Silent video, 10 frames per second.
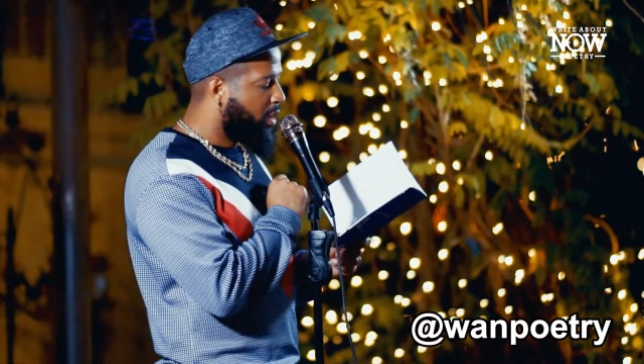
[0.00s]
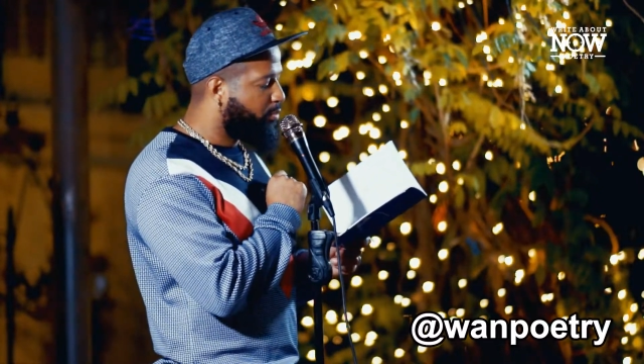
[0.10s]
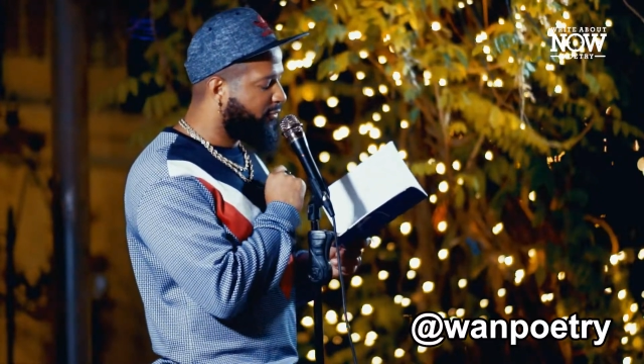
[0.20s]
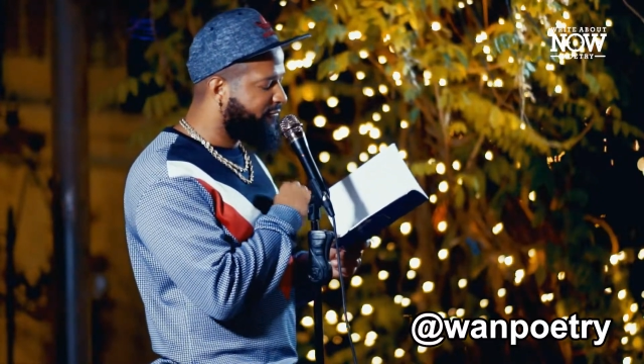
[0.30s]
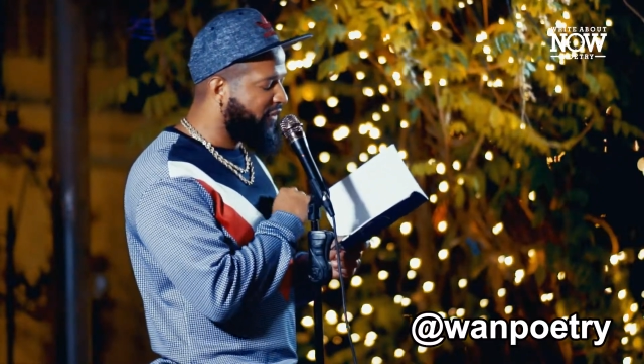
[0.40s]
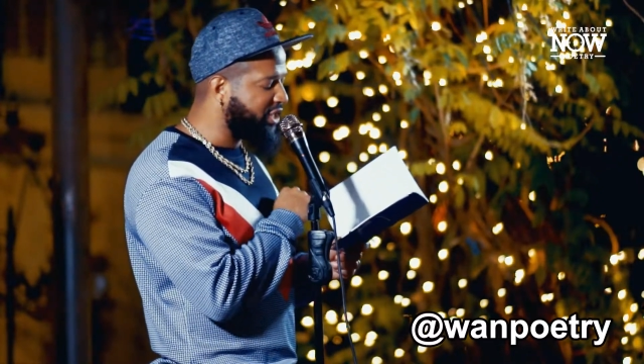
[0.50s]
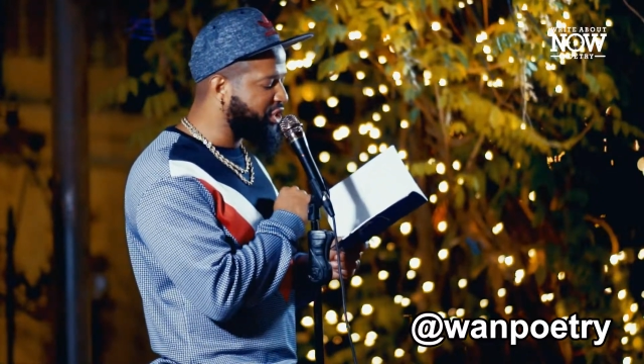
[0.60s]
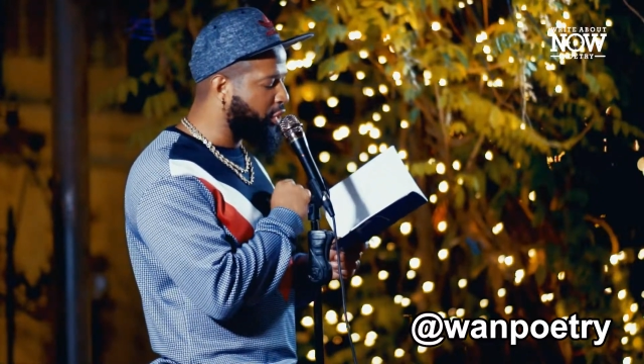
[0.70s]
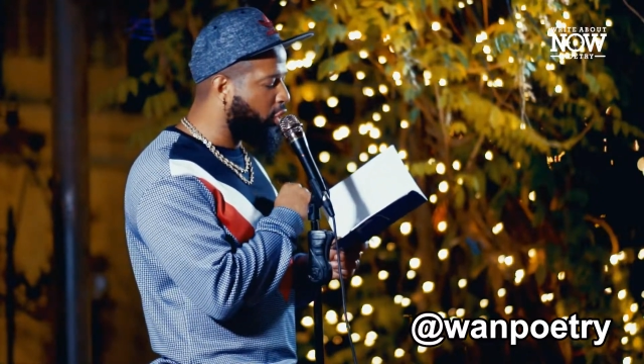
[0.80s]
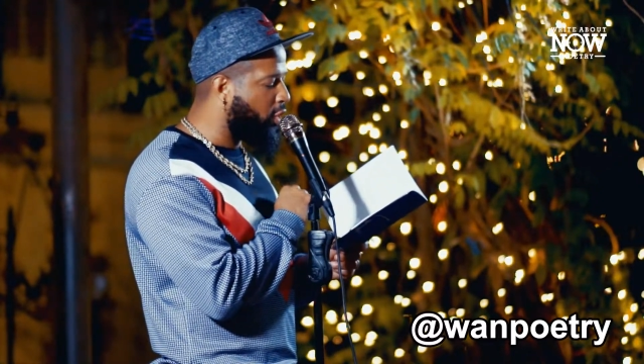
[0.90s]

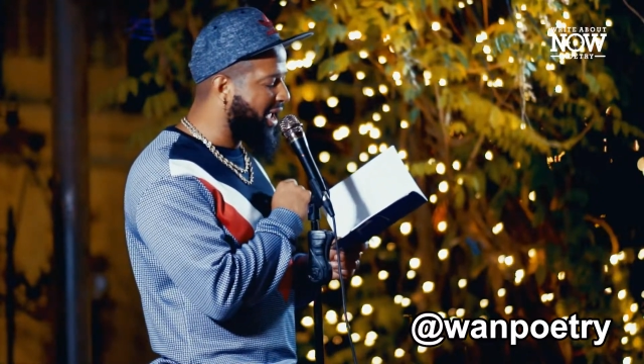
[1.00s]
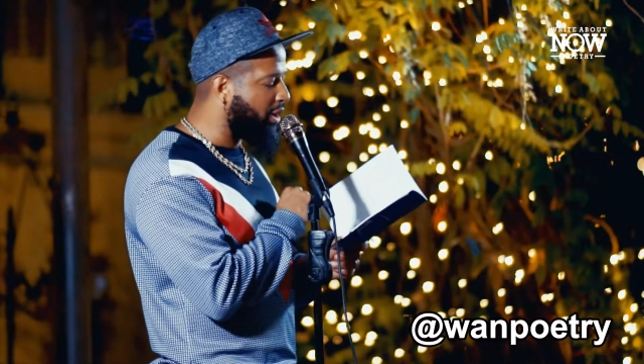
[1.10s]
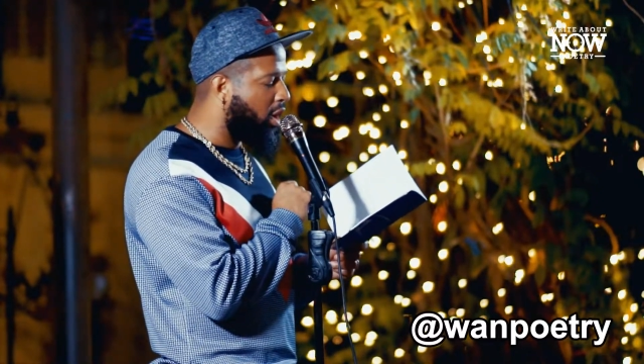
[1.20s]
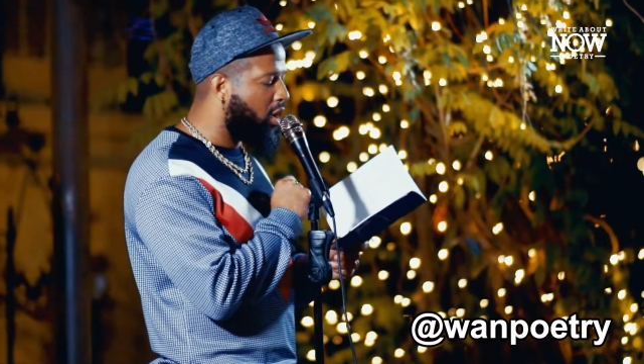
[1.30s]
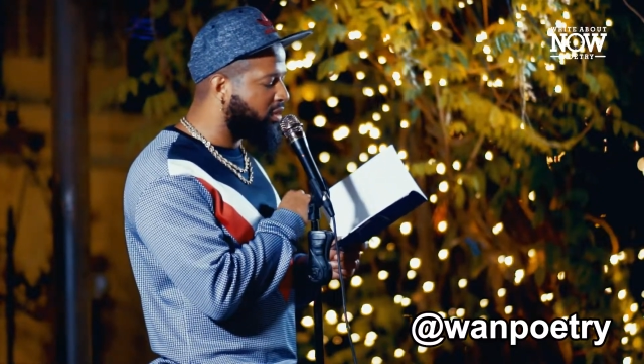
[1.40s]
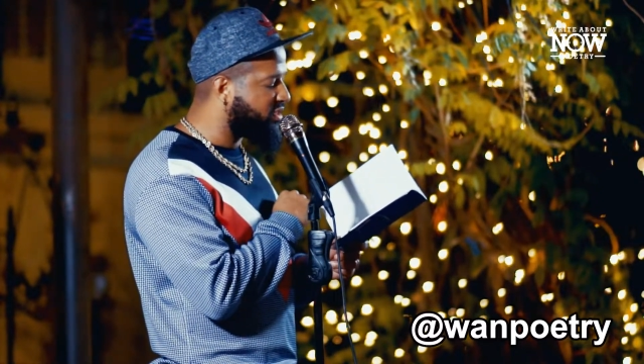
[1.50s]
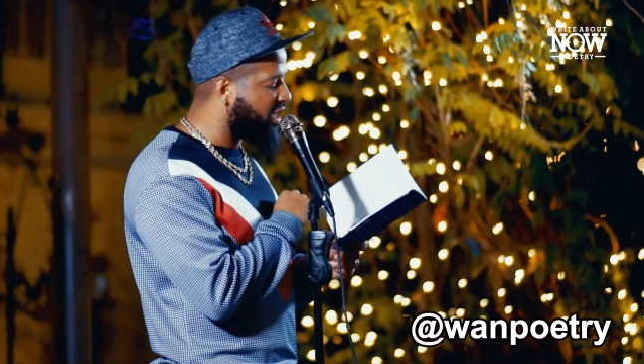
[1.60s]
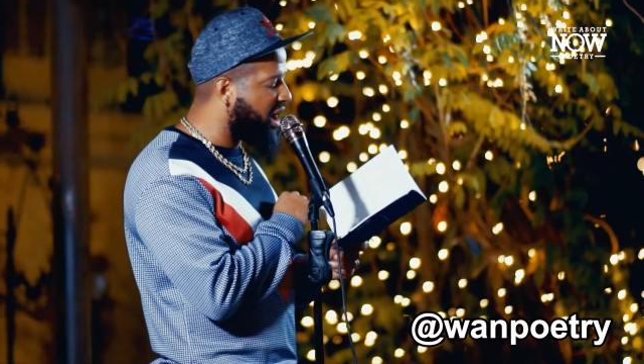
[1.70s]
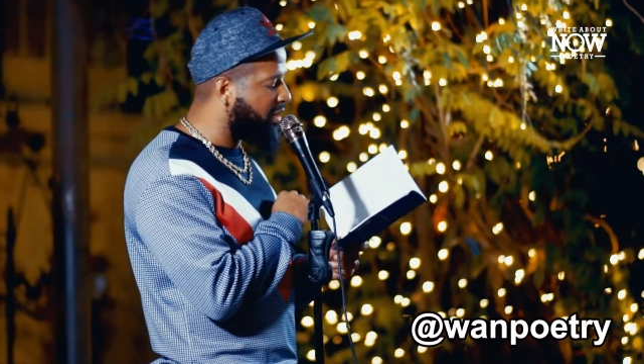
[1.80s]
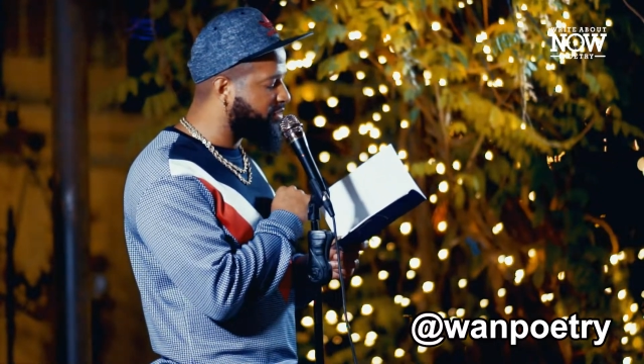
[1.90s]
Professional at all
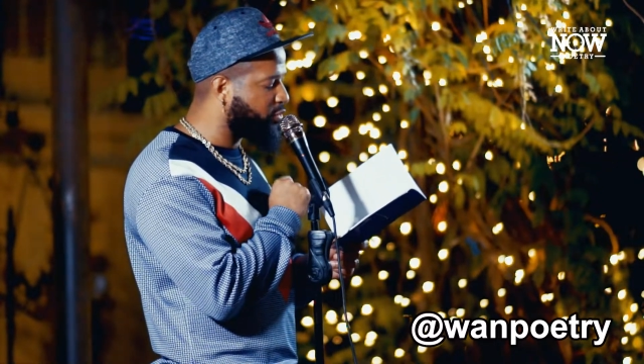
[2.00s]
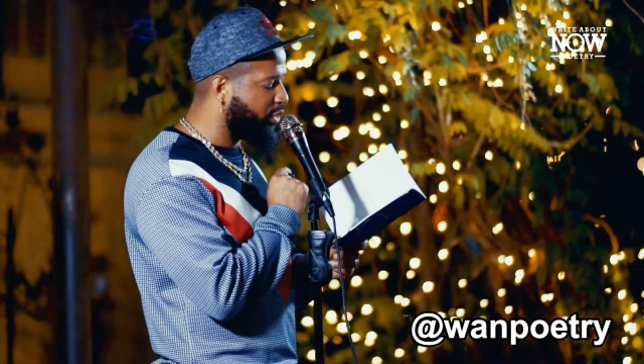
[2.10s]
times,